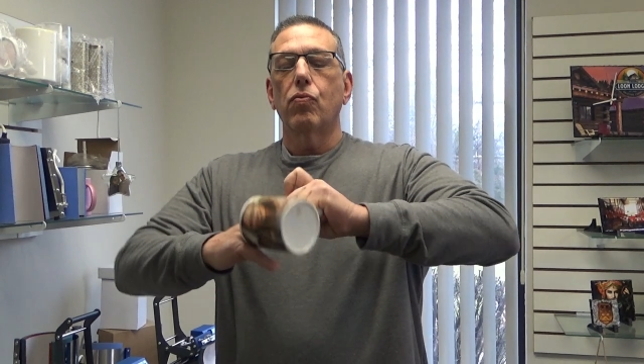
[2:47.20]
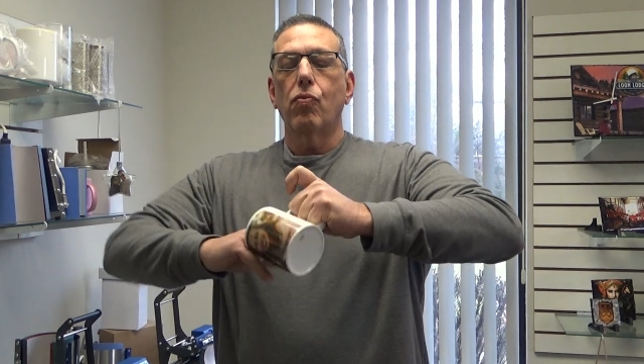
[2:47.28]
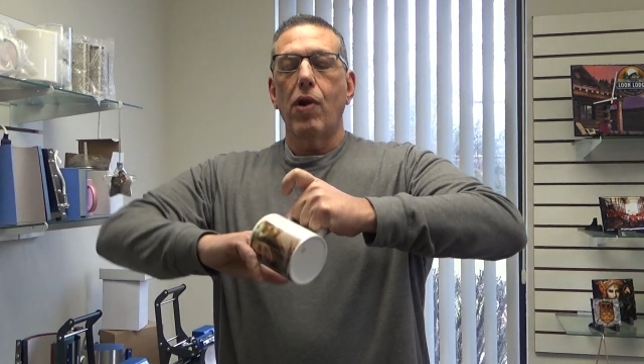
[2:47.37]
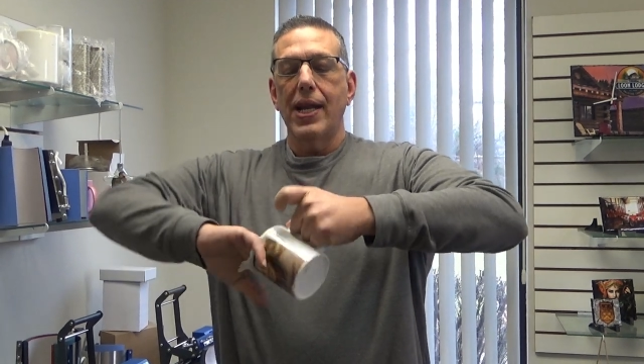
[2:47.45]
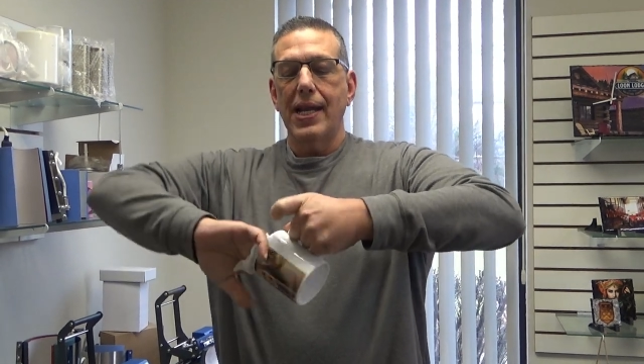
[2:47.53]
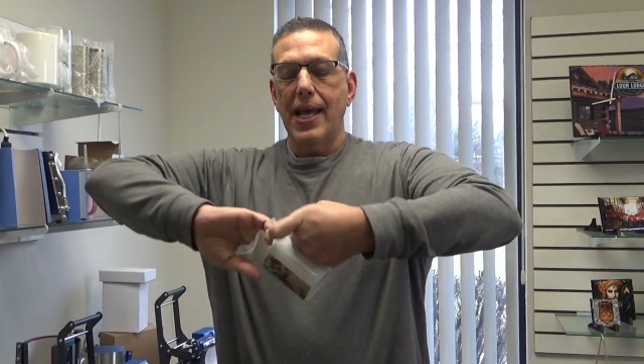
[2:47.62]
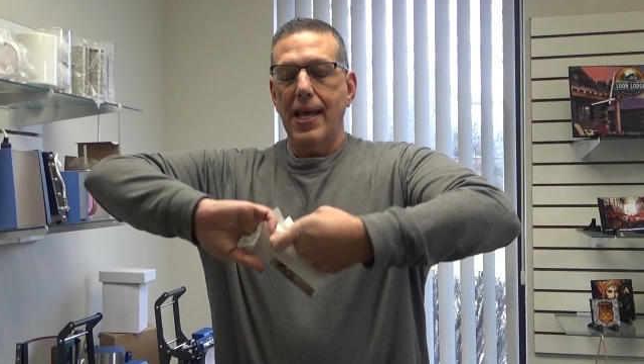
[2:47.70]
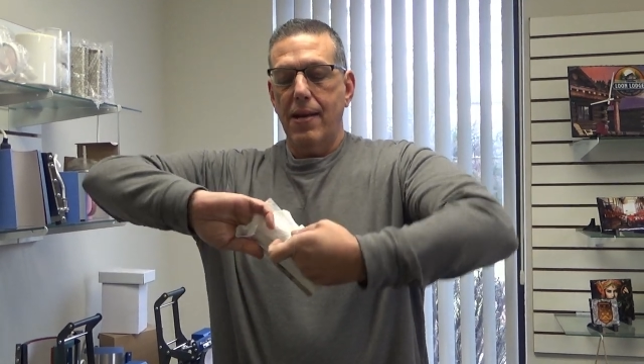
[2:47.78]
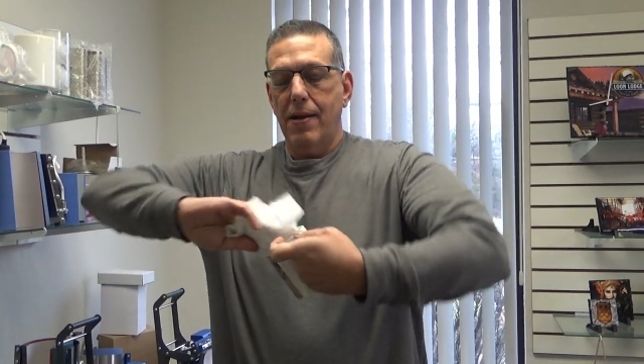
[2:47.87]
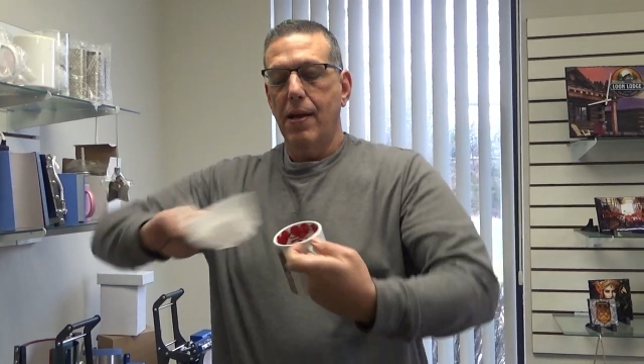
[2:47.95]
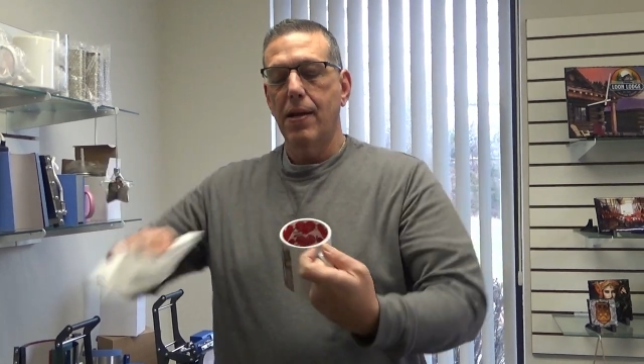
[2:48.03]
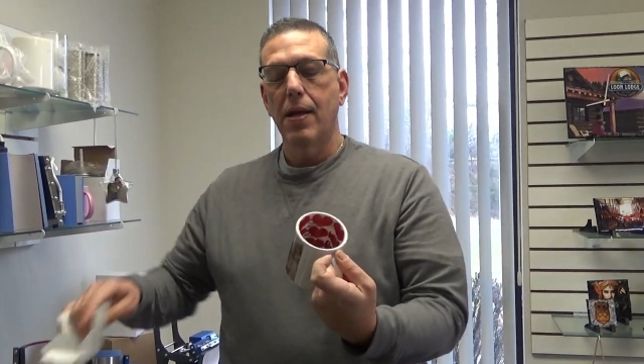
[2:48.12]
right
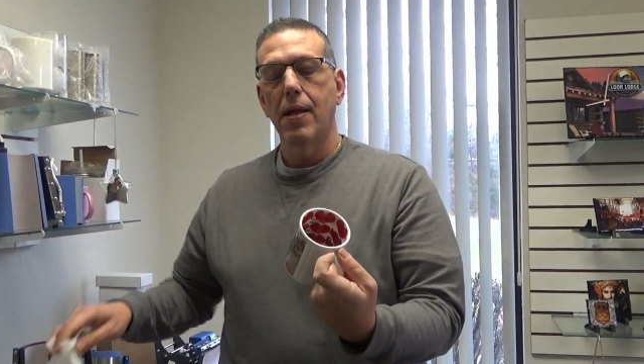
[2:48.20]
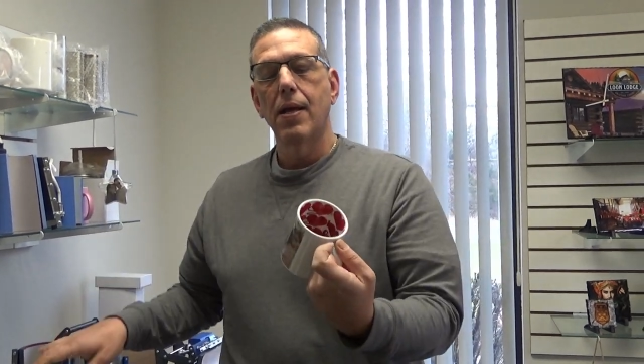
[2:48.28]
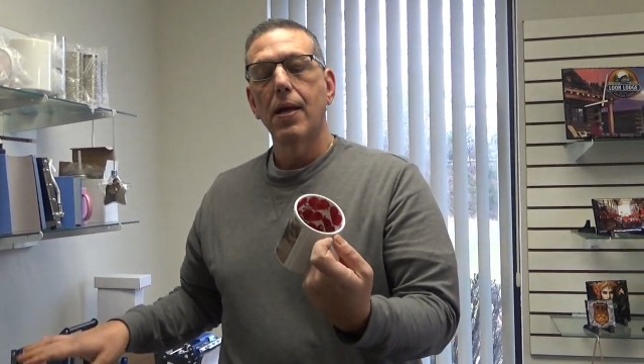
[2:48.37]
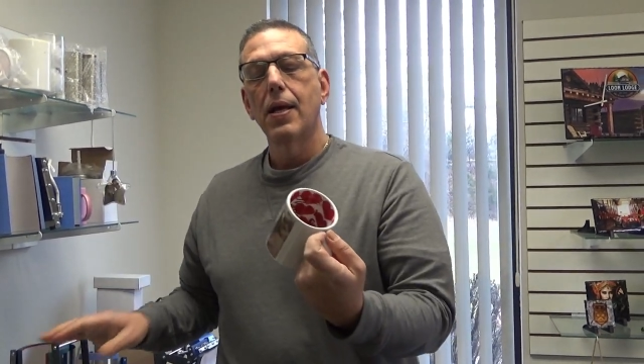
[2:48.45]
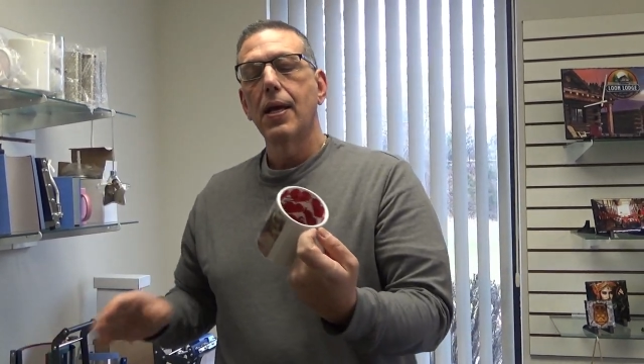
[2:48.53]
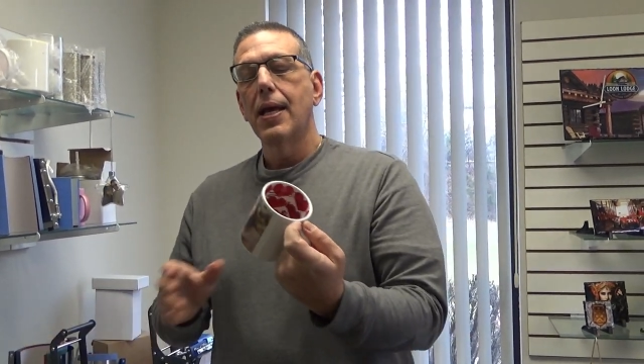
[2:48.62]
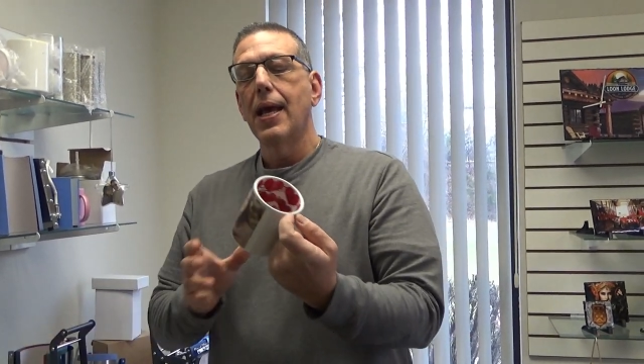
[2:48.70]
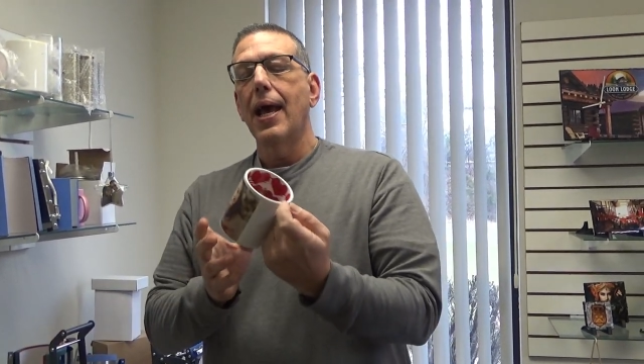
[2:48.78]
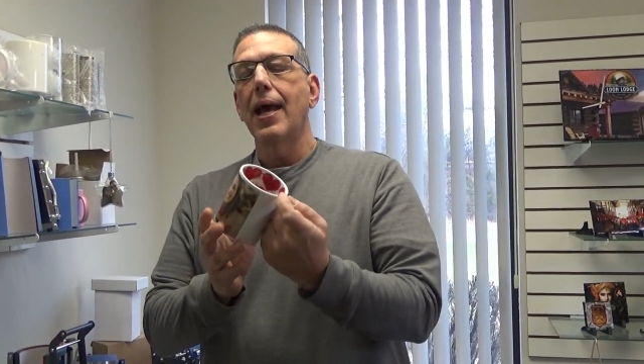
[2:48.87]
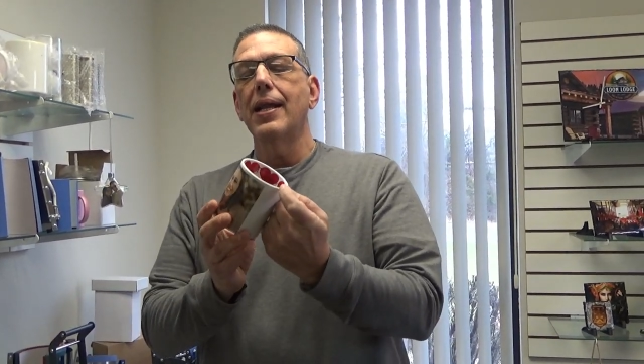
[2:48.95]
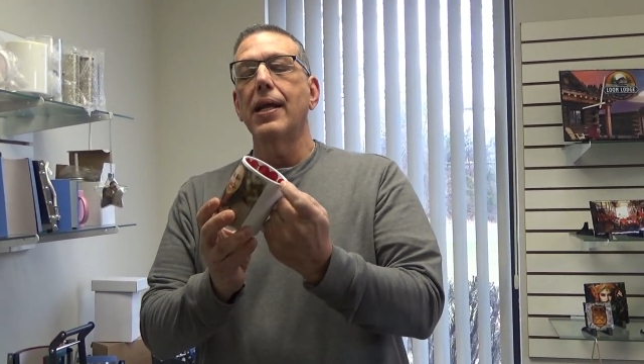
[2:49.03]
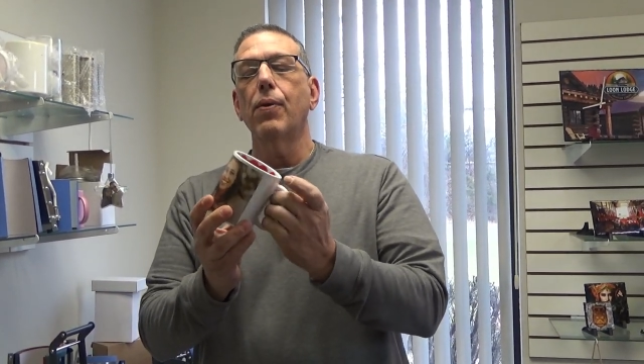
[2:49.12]
in. And